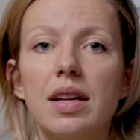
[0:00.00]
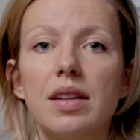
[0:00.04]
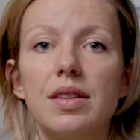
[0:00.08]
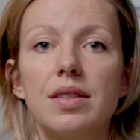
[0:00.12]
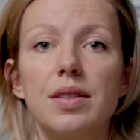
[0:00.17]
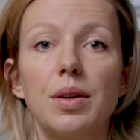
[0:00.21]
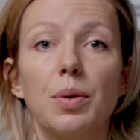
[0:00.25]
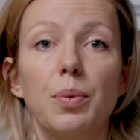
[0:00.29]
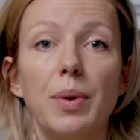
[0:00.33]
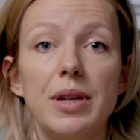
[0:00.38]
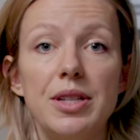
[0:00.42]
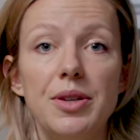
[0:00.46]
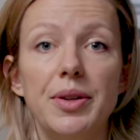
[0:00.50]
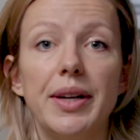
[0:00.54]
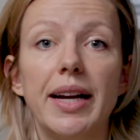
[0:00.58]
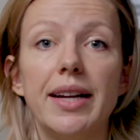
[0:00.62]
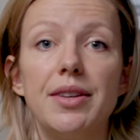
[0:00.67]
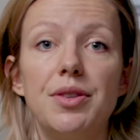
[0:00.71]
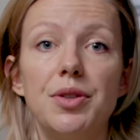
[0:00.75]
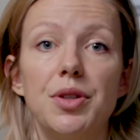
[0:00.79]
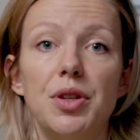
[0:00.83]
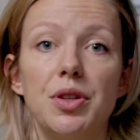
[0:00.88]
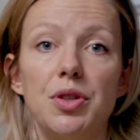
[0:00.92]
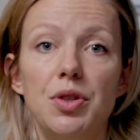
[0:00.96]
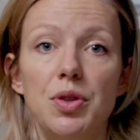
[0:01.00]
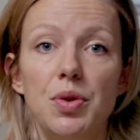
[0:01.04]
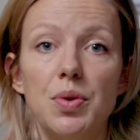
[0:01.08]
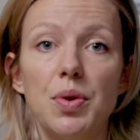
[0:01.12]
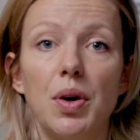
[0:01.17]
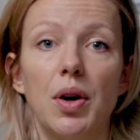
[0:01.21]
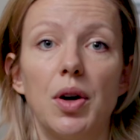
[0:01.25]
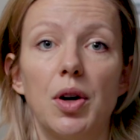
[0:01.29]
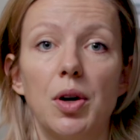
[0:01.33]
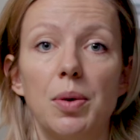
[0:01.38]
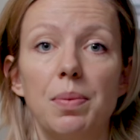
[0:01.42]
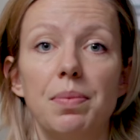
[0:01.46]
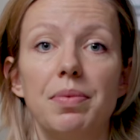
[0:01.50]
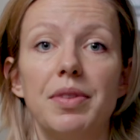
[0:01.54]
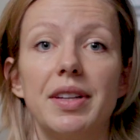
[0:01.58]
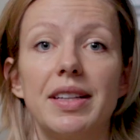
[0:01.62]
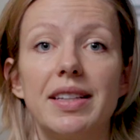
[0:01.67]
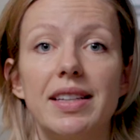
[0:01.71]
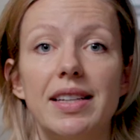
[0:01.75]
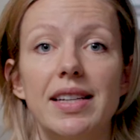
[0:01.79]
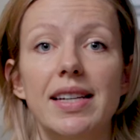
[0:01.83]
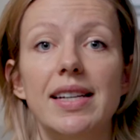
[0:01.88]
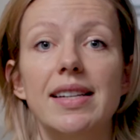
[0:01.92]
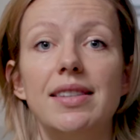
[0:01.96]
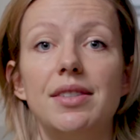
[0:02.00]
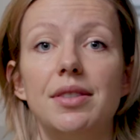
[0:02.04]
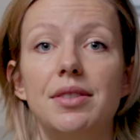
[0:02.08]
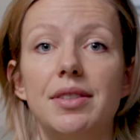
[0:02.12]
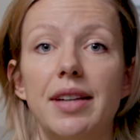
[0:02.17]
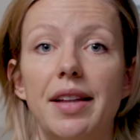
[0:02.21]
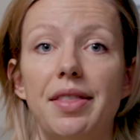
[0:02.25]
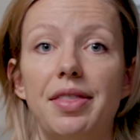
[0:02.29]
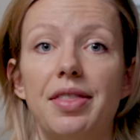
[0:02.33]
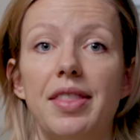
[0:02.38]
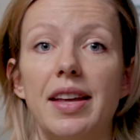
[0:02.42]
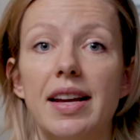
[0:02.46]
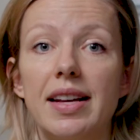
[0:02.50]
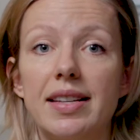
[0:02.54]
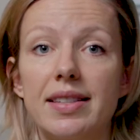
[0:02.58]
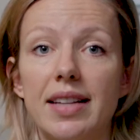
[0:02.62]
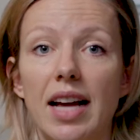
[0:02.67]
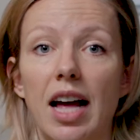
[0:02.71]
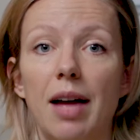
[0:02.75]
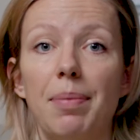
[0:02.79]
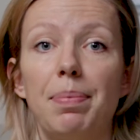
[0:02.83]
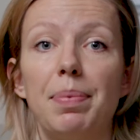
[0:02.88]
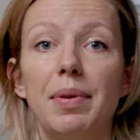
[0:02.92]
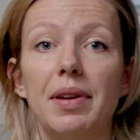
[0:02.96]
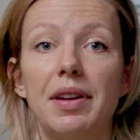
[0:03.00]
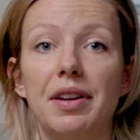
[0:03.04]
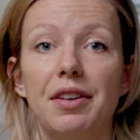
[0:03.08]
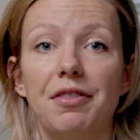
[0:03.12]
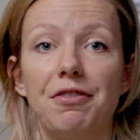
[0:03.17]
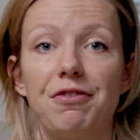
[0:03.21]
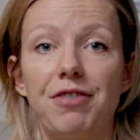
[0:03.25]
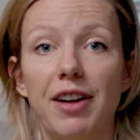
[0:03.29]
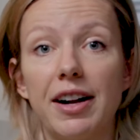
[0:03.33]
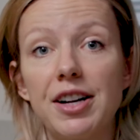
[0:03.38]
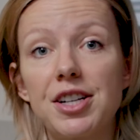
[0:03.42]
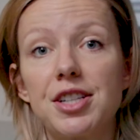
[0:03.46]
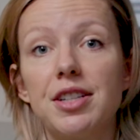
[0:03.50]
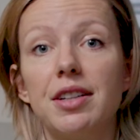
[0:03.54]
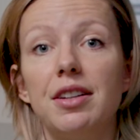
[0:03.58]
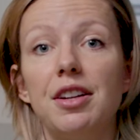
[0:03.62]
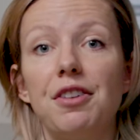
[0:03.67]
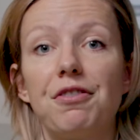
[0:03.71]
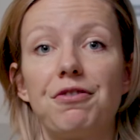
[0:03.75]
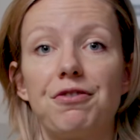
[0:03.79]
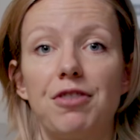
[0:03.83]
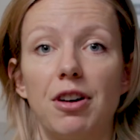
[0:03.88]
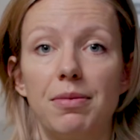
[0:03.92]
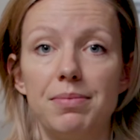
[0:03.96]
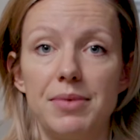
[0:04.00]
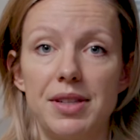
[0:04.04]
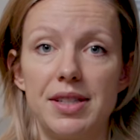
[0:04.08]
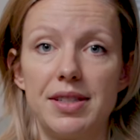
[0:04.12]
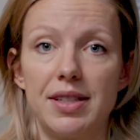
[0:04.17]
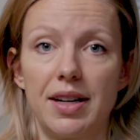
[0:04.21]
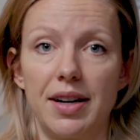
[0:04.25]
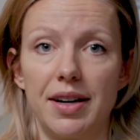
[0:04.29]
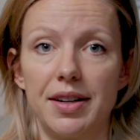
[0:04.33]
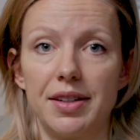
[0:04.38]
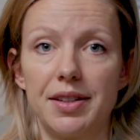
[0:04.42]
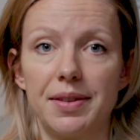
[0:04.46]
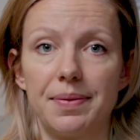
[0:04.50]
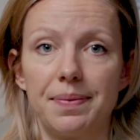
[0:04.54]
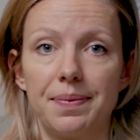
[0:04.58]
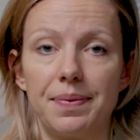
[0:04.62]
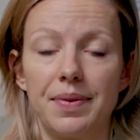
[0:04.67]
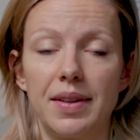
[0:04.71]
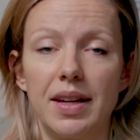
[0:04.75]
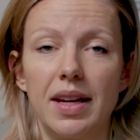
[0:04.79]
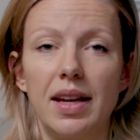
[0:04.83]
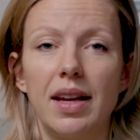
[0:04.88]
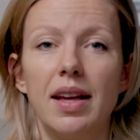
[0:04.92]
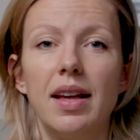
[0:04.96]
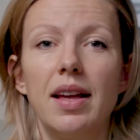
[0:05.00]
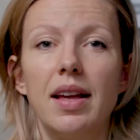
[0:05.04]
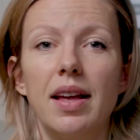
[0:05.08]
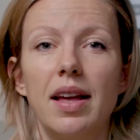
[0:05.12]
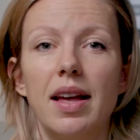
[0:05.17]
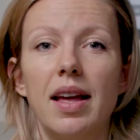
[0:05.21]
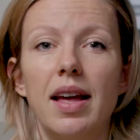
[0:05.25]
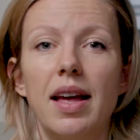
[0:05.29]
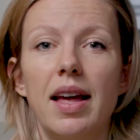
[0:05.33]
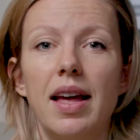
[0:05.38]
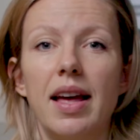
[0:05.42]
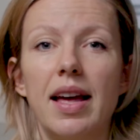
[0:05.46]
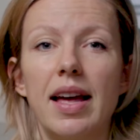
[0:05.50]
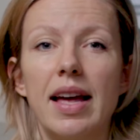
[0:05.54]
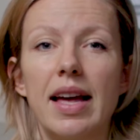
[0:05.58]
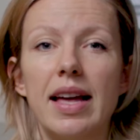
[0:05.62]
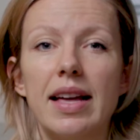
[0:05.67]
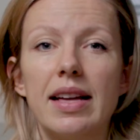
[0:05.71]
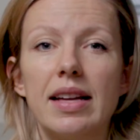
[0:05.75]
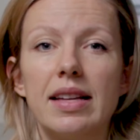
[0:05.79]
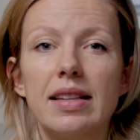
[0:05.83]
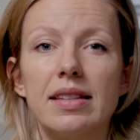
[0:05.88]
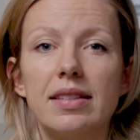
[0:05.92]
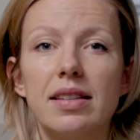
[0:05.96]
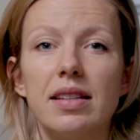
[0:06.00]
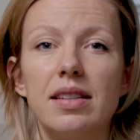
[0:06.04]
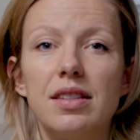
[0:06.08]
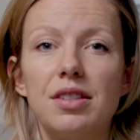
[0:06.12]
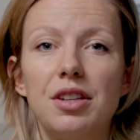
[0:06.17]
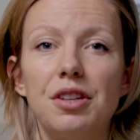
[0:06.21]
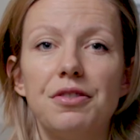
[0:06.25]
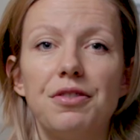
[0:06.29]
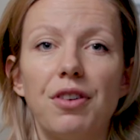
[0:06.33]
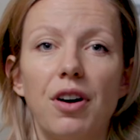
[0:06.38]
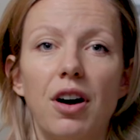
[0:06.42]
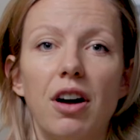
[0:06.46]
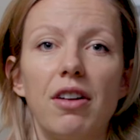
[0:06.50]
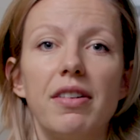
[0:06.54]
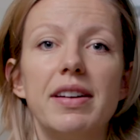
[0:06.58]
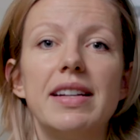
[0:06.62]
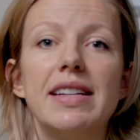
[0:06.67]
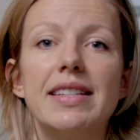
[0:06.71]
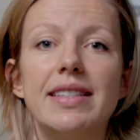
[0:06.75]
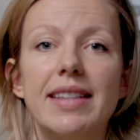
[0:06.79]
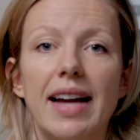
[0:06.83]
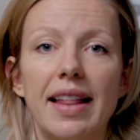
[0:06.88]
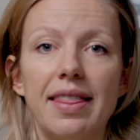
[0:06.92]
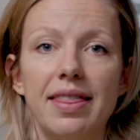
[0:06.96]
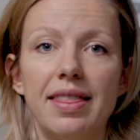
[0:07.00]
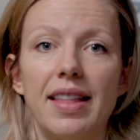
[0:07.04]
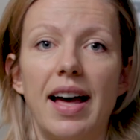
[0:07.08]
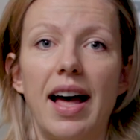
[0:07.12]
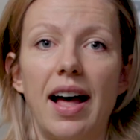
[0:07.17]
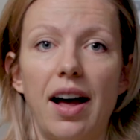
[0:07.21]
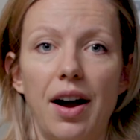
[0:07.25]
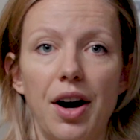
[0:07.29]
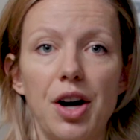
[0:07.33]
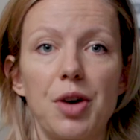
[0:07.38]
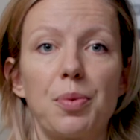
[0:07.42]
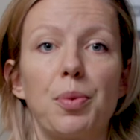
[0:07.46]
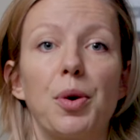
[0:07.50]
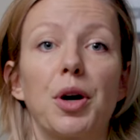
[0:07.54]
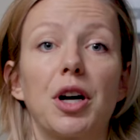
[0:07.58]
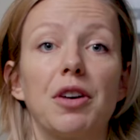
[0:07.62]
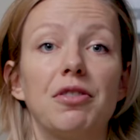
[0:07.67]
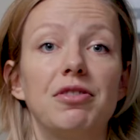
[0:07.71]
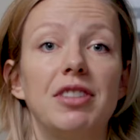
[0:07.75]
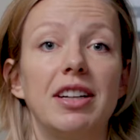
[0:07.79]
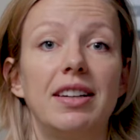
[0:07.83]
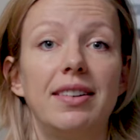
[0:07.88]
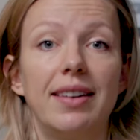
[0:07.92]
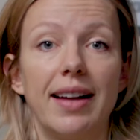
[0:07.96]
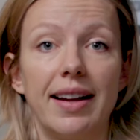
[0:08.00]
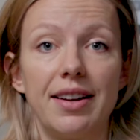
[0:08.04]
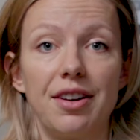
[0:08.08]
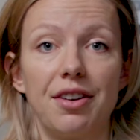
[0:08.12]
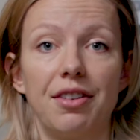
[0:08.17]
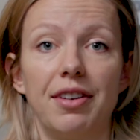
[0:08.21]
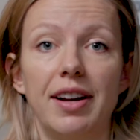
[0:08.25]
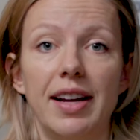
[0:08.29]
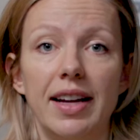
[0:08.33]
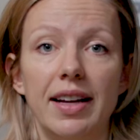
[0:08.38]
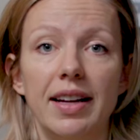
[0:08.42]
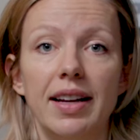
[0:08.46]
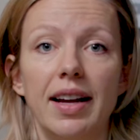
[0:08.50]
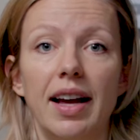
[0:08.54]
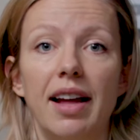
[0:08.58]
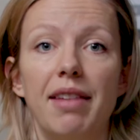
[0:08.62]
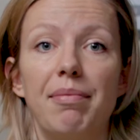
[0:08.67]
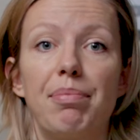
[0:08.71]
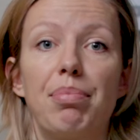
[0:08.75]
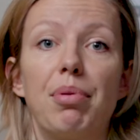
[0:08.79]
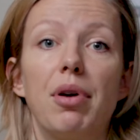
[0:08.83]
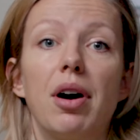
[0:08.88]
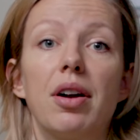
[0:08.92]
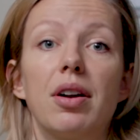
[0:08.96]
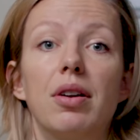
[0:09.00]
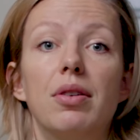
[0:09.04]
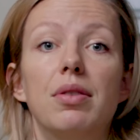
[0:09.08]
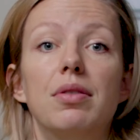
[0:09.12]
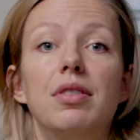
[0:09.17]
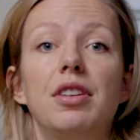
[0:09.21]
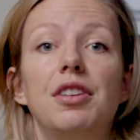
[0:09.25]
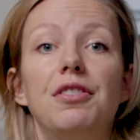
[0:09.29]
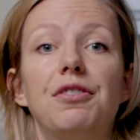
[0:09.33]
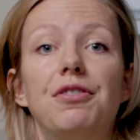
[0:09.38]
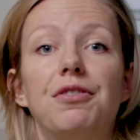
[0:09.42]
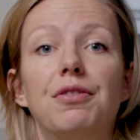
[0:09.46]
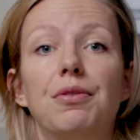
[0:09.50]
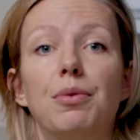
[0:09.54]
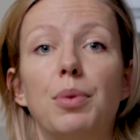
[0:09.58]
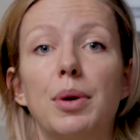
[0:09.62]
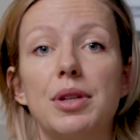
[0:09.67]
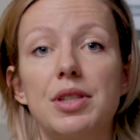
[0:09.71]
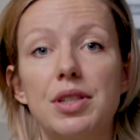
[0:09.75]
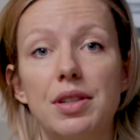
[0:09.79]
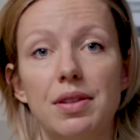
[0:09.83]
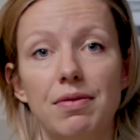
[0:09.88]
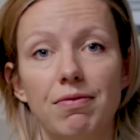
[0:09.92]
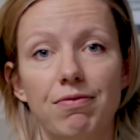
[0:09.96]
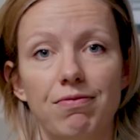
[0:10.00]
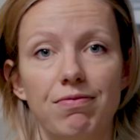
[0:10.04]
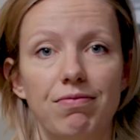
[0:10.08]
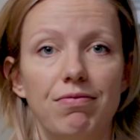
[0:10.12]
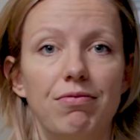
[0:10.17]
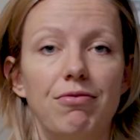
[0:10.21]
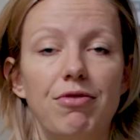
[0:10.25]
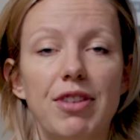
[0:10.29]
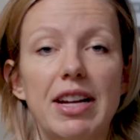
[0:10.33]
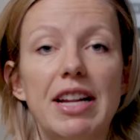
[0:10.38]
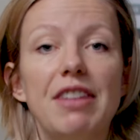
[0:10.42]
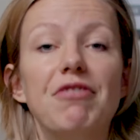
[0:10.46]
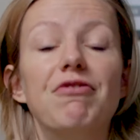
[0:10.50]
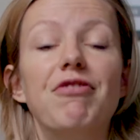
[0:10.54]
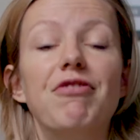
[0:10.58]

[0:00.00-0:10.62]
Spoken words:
So when you get to your new home, the key is to set things up functionally from the start. Since you've already done the hard work of decluttering and brought only what really